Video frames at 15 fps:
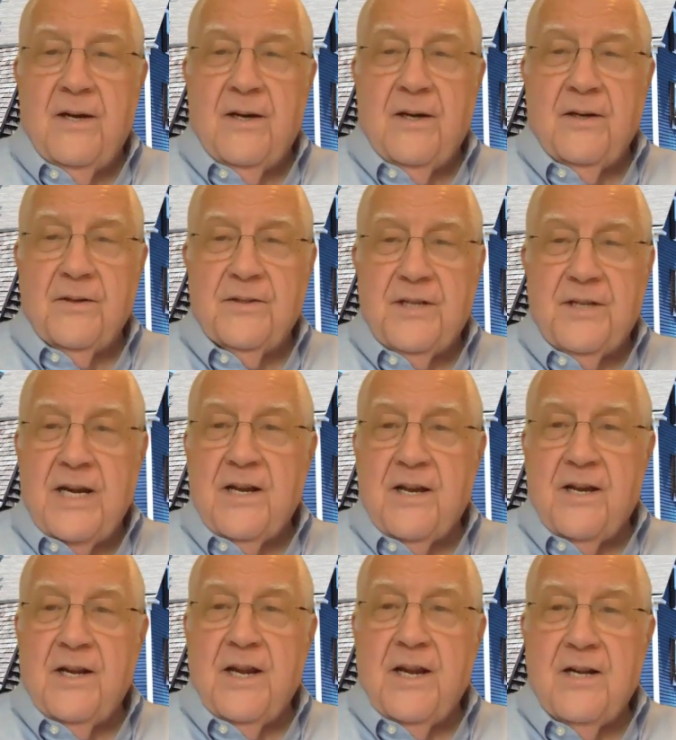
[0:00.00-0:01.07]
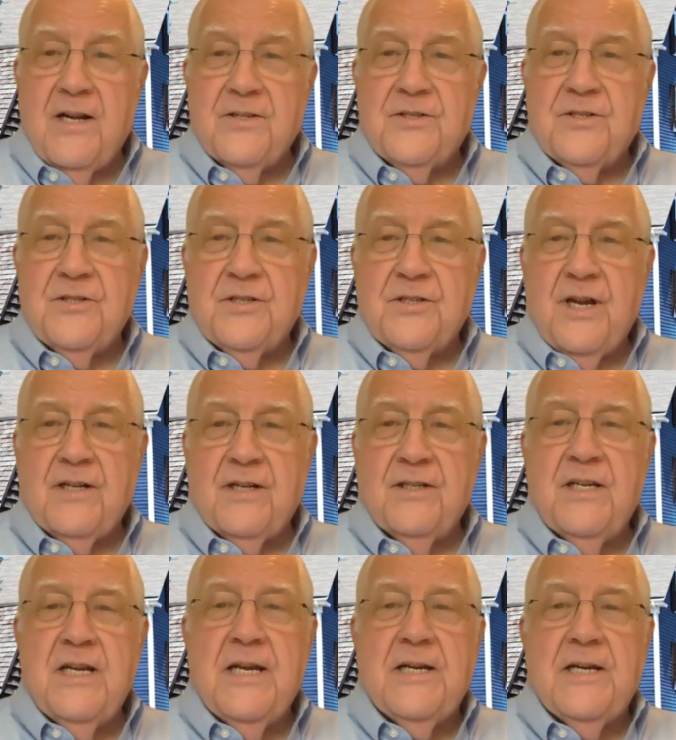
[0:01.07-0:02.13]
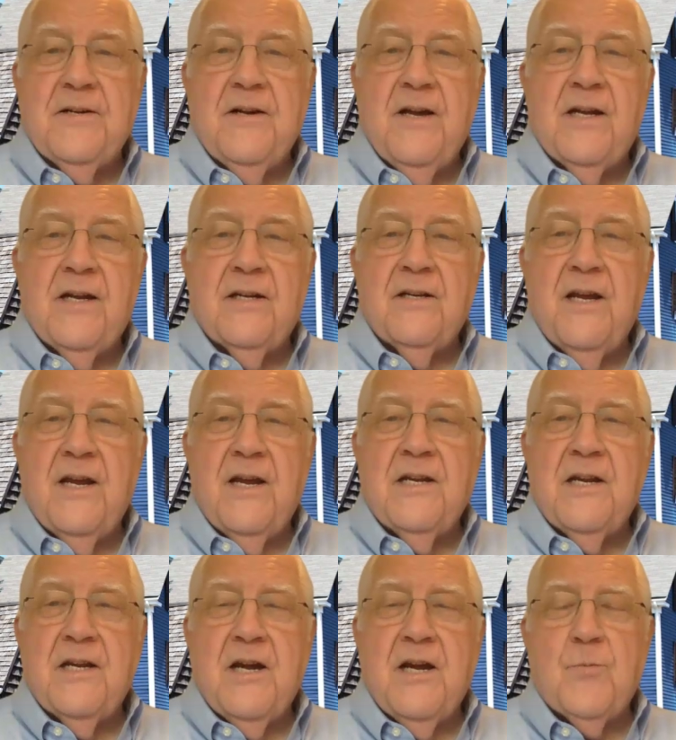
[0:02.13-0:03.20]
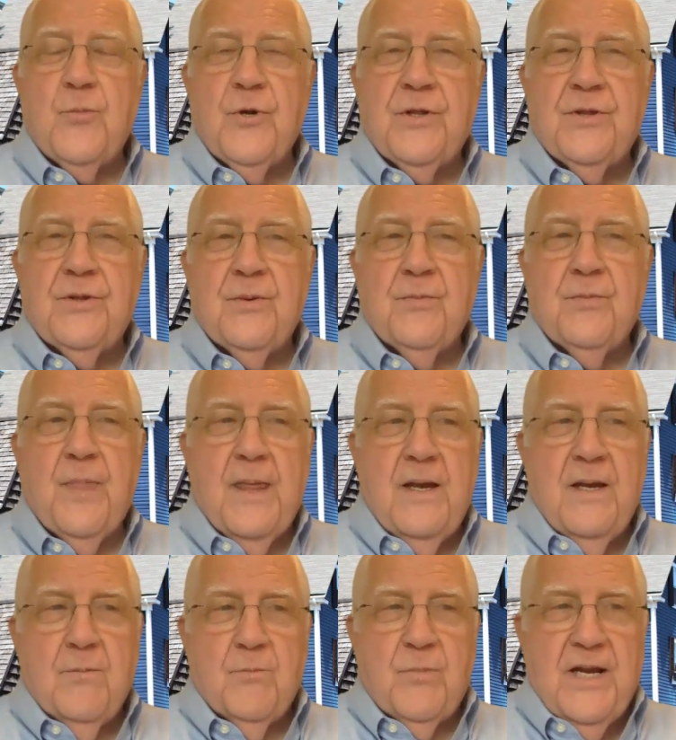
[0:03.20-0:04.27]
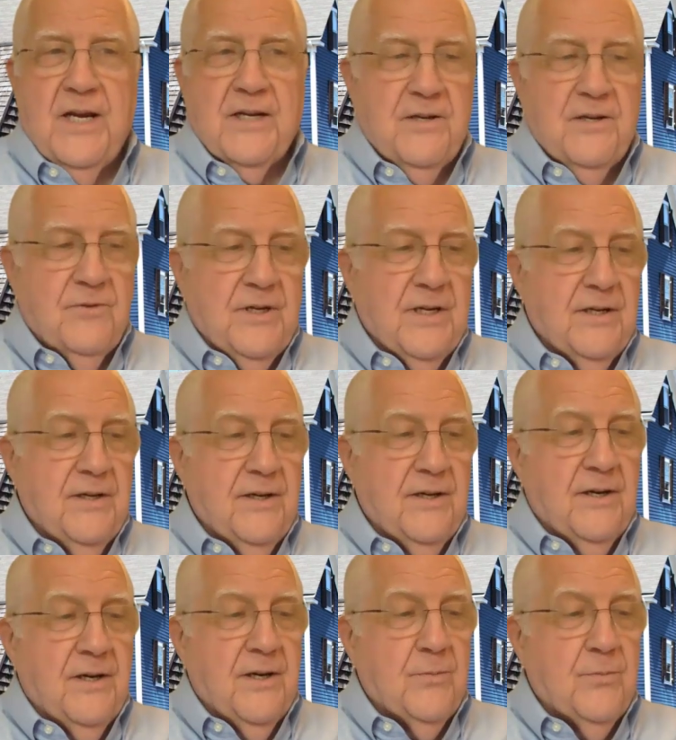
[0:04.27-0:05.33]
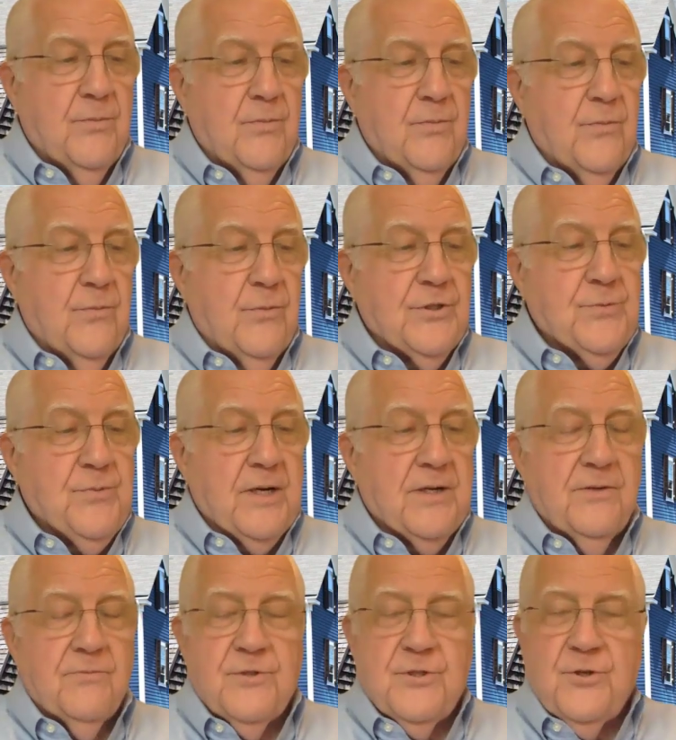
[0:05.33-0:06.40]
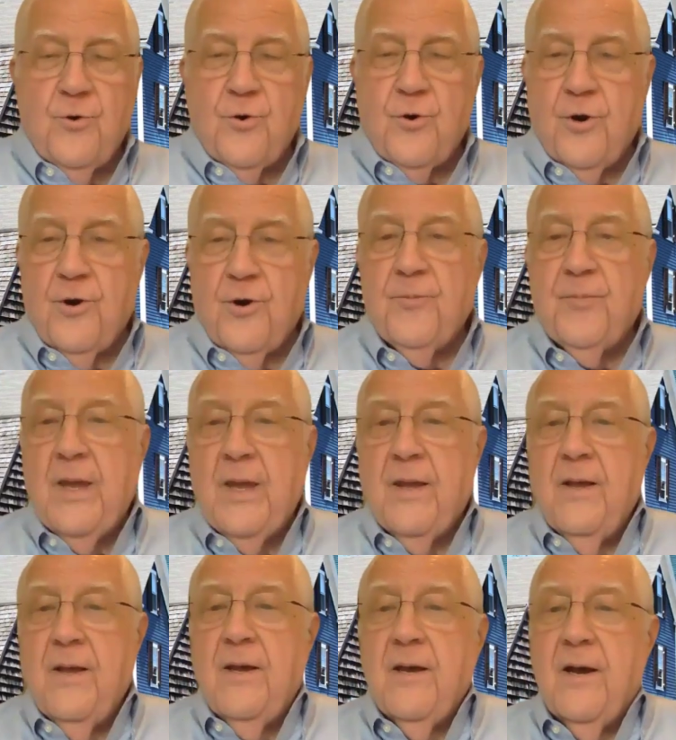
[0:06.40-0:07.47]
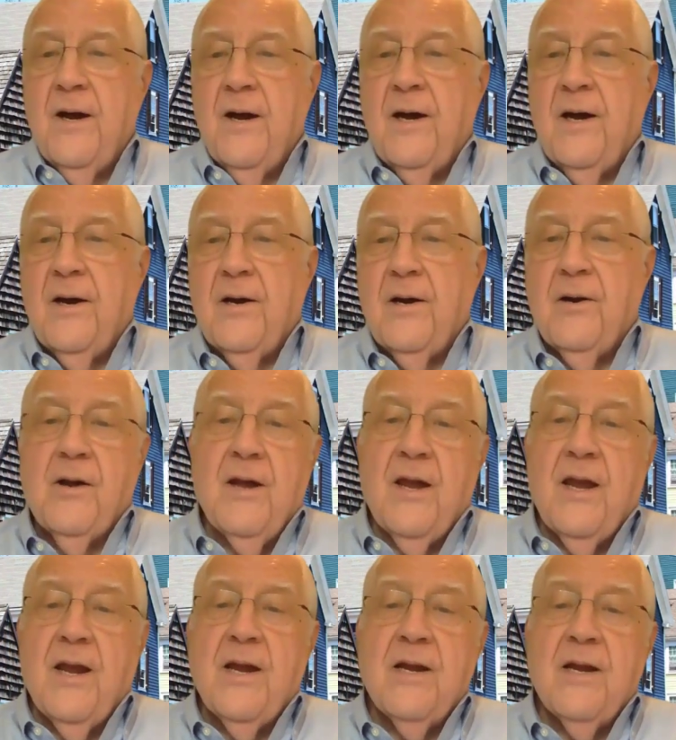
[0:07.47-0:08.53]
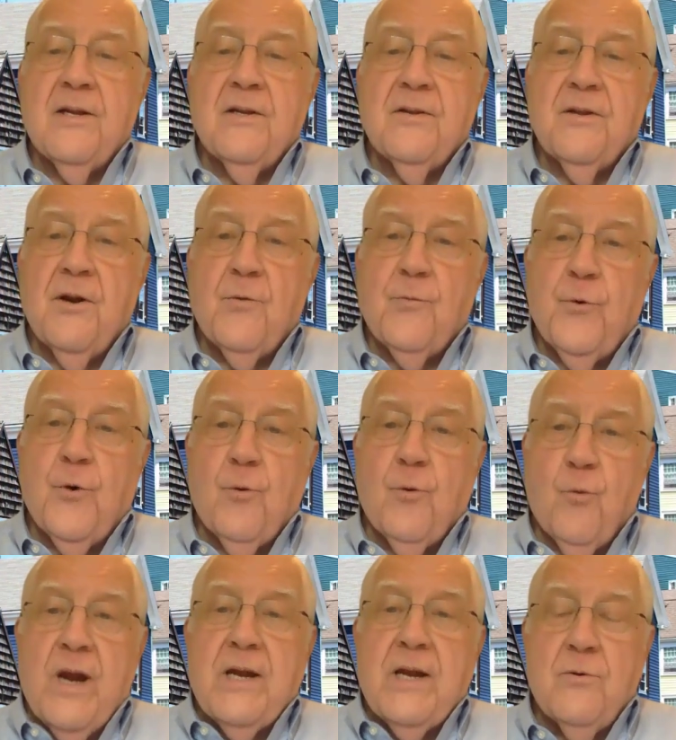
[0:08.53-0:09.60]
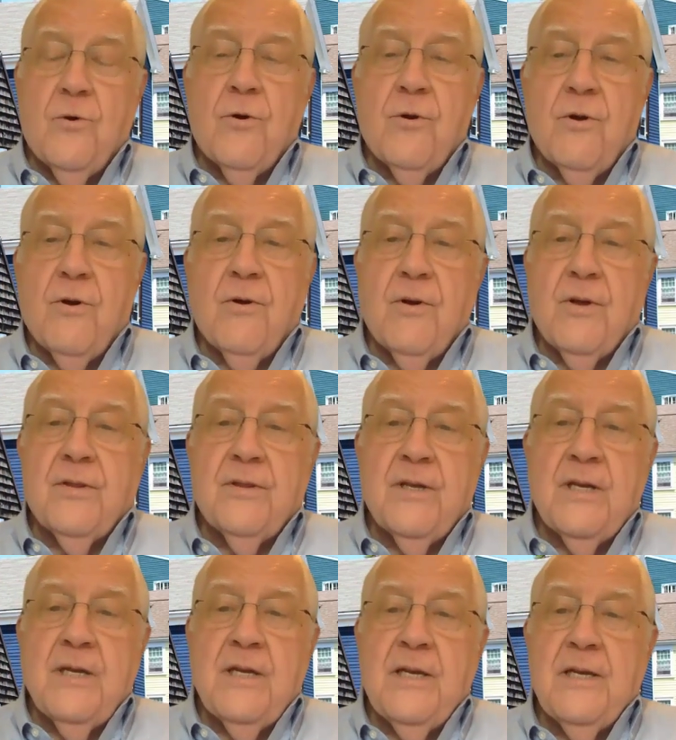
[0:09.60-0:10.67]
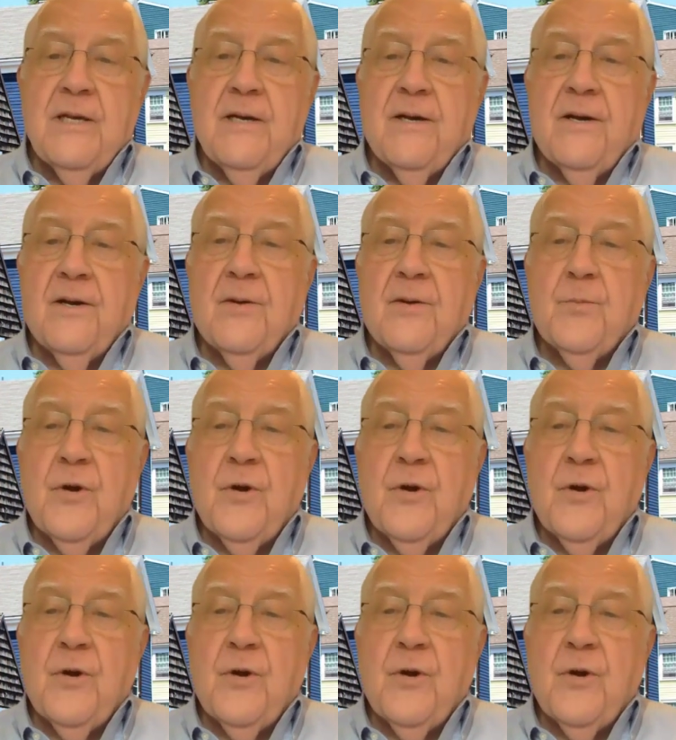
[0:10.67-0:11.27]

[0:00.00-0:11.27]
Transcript: Uh, data analysis technique, and ending up with a plan giving uh, prospective score, uh, and therefore rank order of the uh,